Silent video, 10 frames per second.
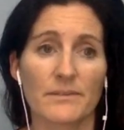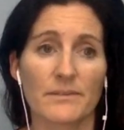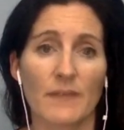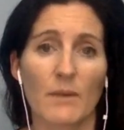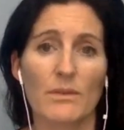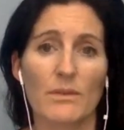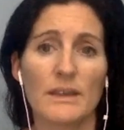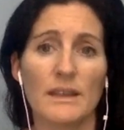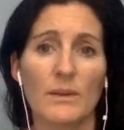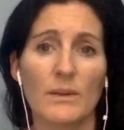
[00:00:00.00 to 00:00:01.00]
I
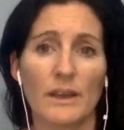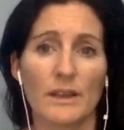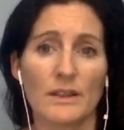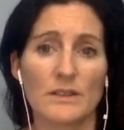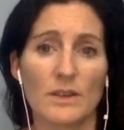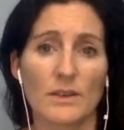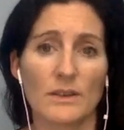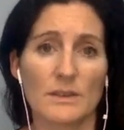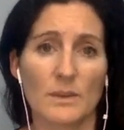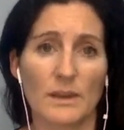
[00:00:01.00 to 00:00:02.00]
really want you to soak
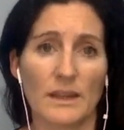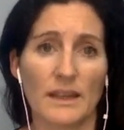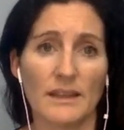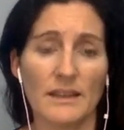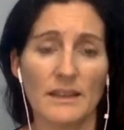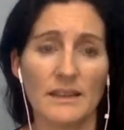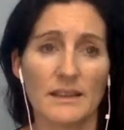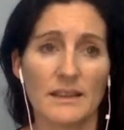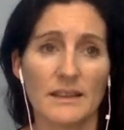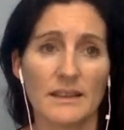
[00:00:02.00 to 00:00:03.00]
this one in
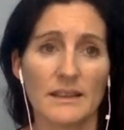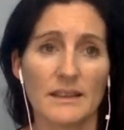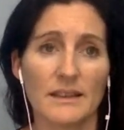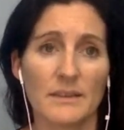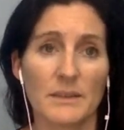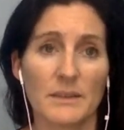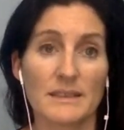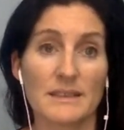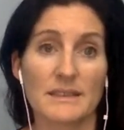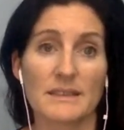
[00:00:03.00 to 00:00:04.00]
because
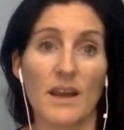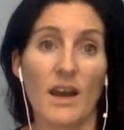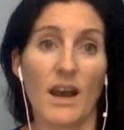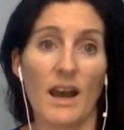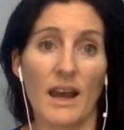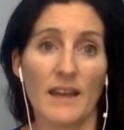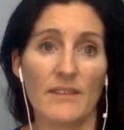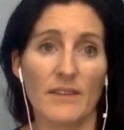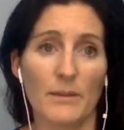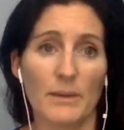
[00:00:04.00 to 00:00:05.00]
this is a high
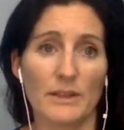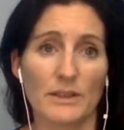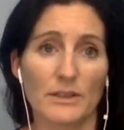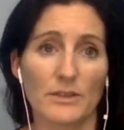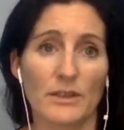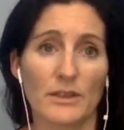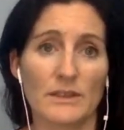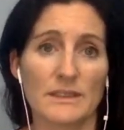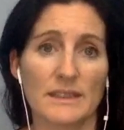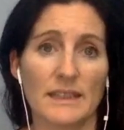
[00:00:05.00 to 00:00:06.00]
vibrational
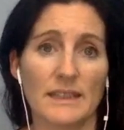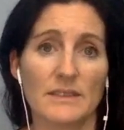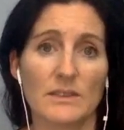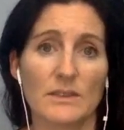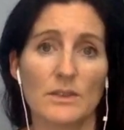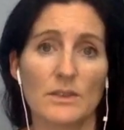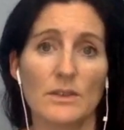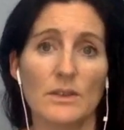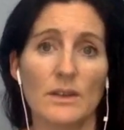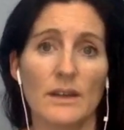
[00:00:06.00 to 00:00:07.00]
frequency. So
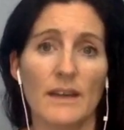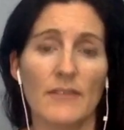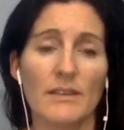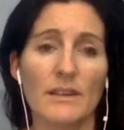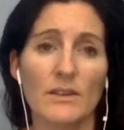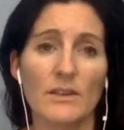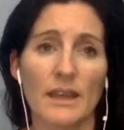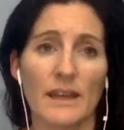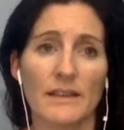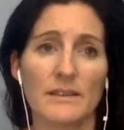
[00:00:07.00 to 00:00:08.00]
do everything you
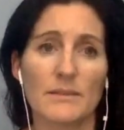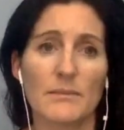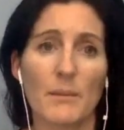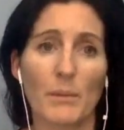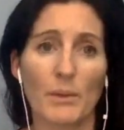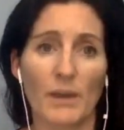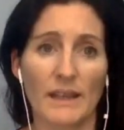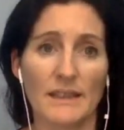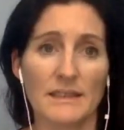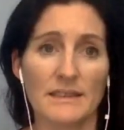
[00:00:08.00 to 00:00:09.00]
can to
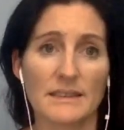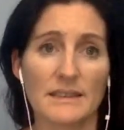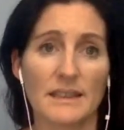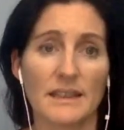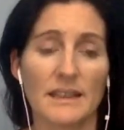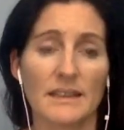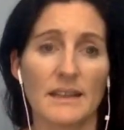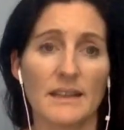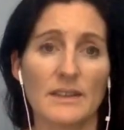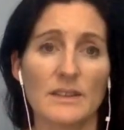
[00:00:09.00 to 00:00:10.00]
memorize,
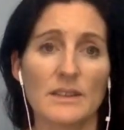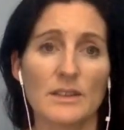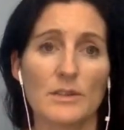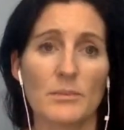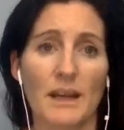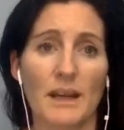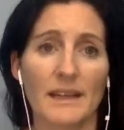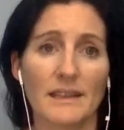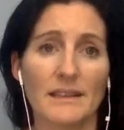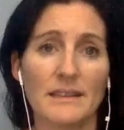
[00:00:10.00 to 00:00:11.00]
not just in your
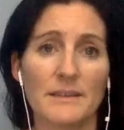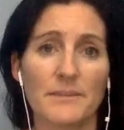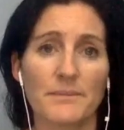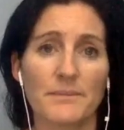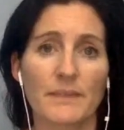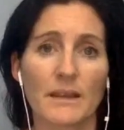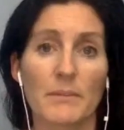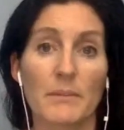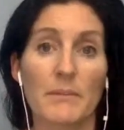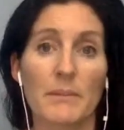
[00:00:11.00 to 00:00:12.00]
mind,
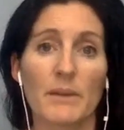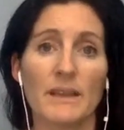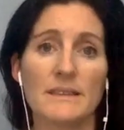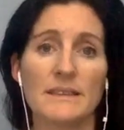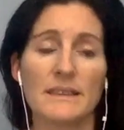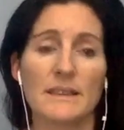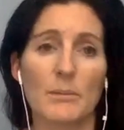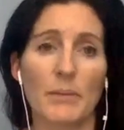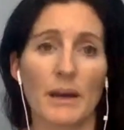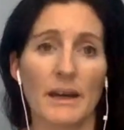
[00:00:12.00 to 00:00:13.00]
but memorize it in your
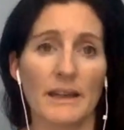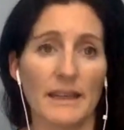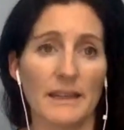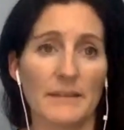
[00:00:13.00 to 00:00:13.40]
body